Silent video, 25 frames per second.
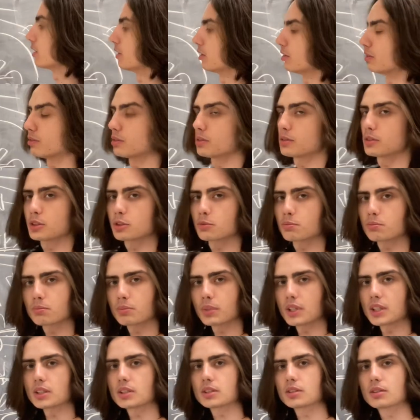of
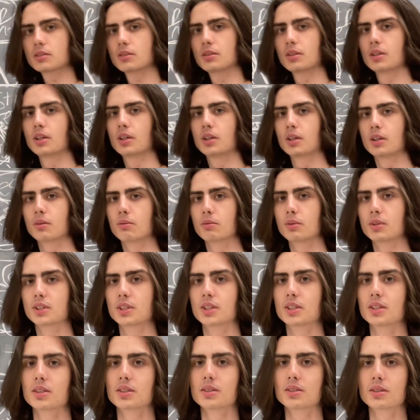space, which
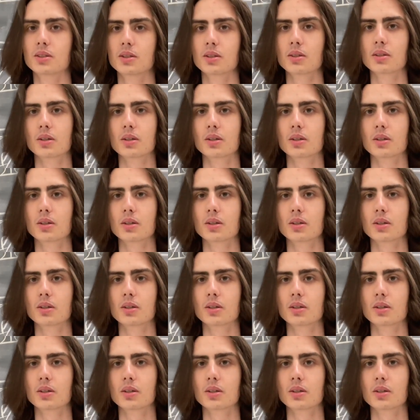is